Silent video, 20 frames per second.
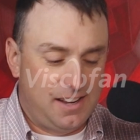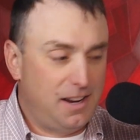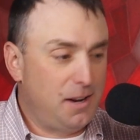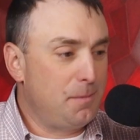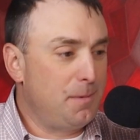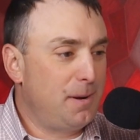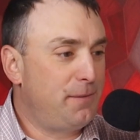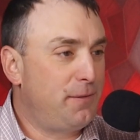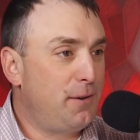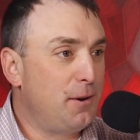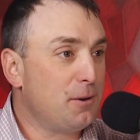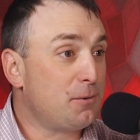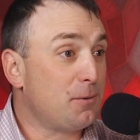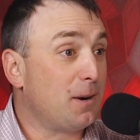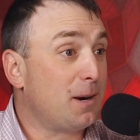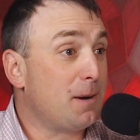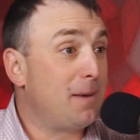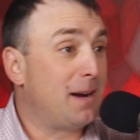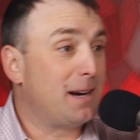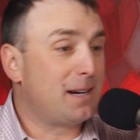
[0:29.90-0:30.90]
Hello, meat folks.
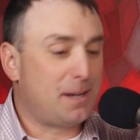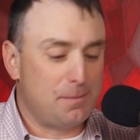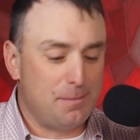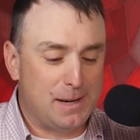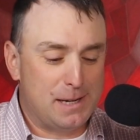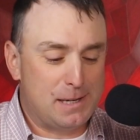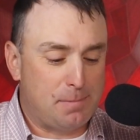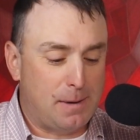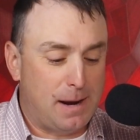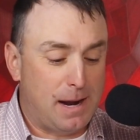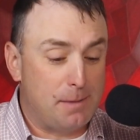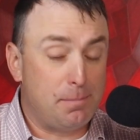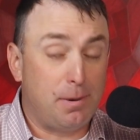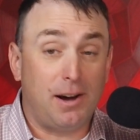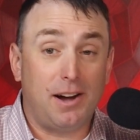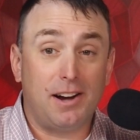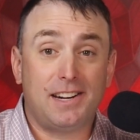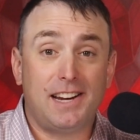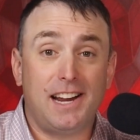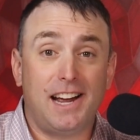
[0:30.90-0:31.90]
Welcome back to the MeatsPad
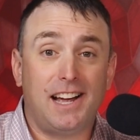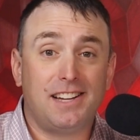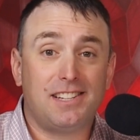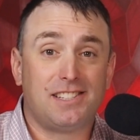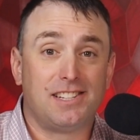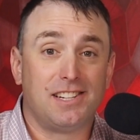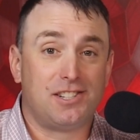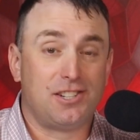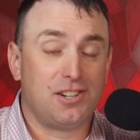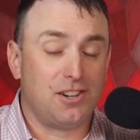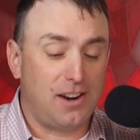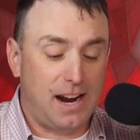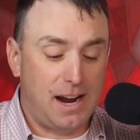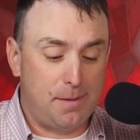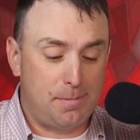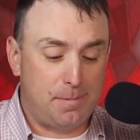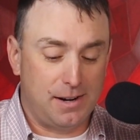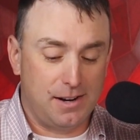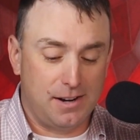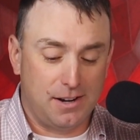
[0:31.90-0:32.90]
podcast. It's your
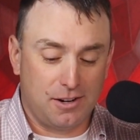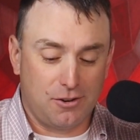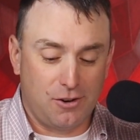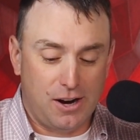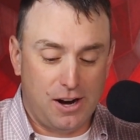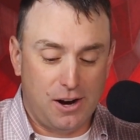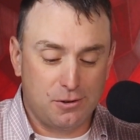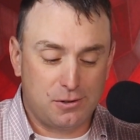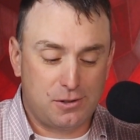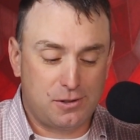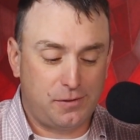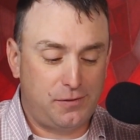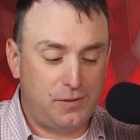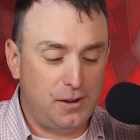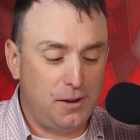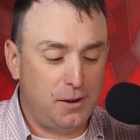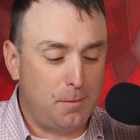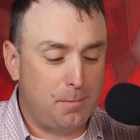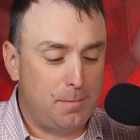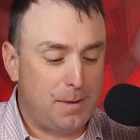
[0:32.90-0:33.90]
happy and hungry host,
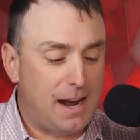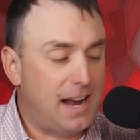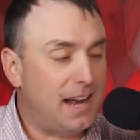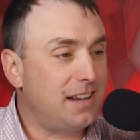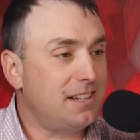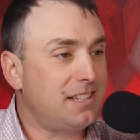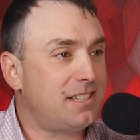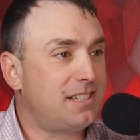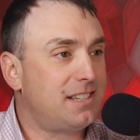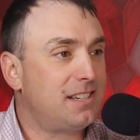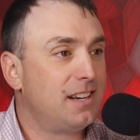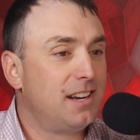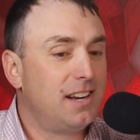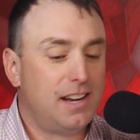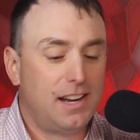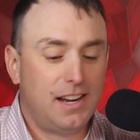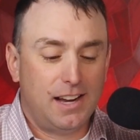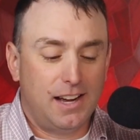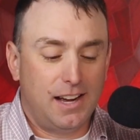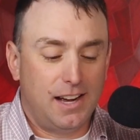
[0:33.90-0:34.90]
Phil Bass.
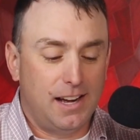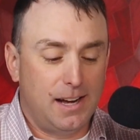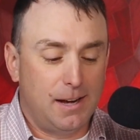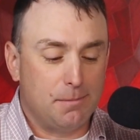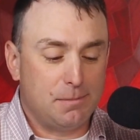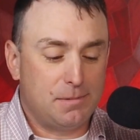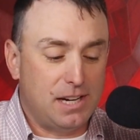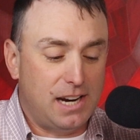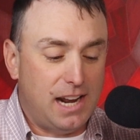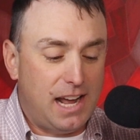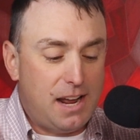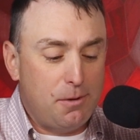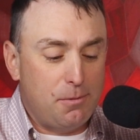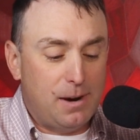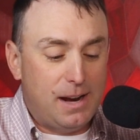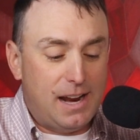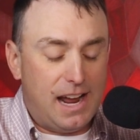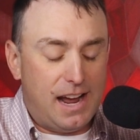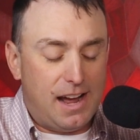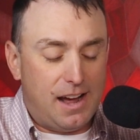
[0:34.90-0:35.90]
Um, today
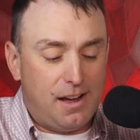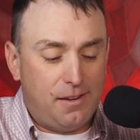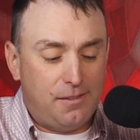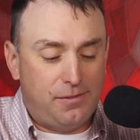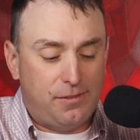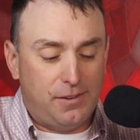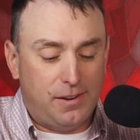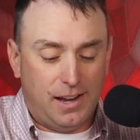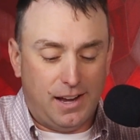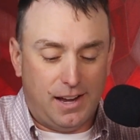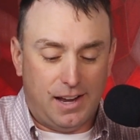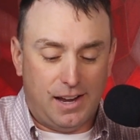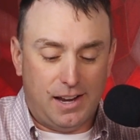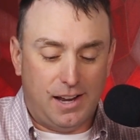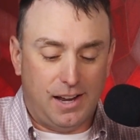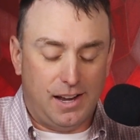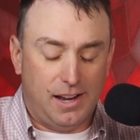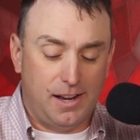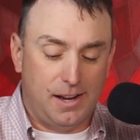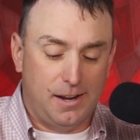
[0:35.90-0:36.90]
we have uh,
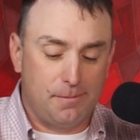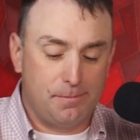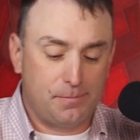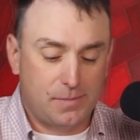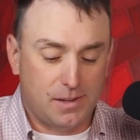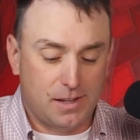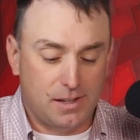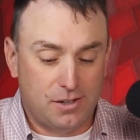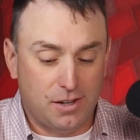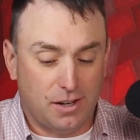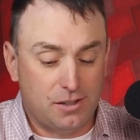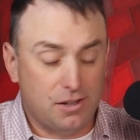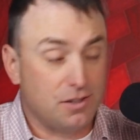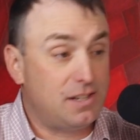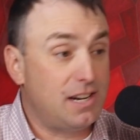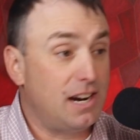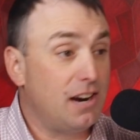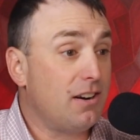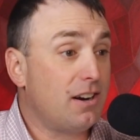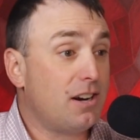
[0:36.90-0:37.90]
um, Dr.
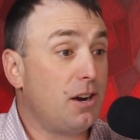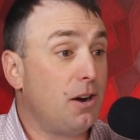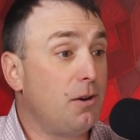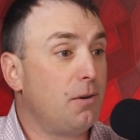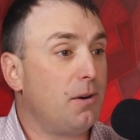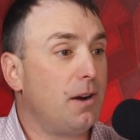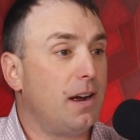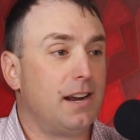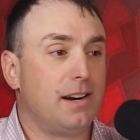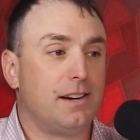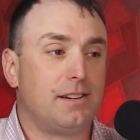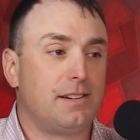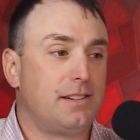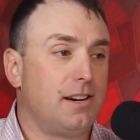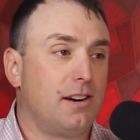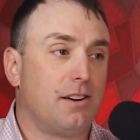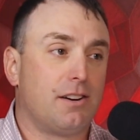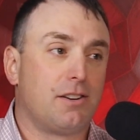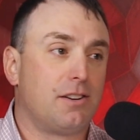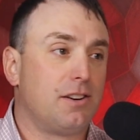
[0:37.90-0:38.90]
Derico, and
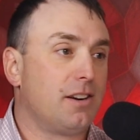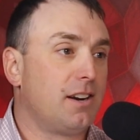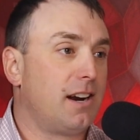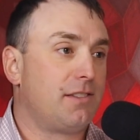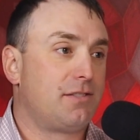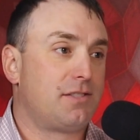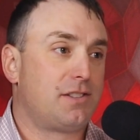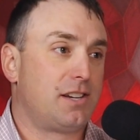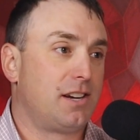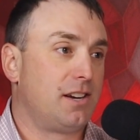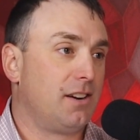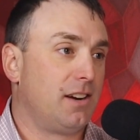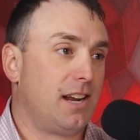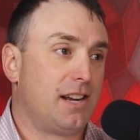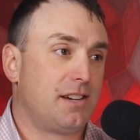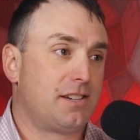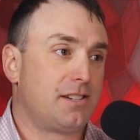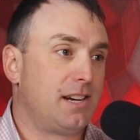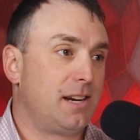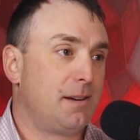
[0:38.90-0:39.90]
Derico, you're going to have to say your
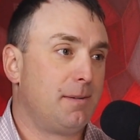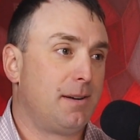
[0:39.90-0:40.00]
last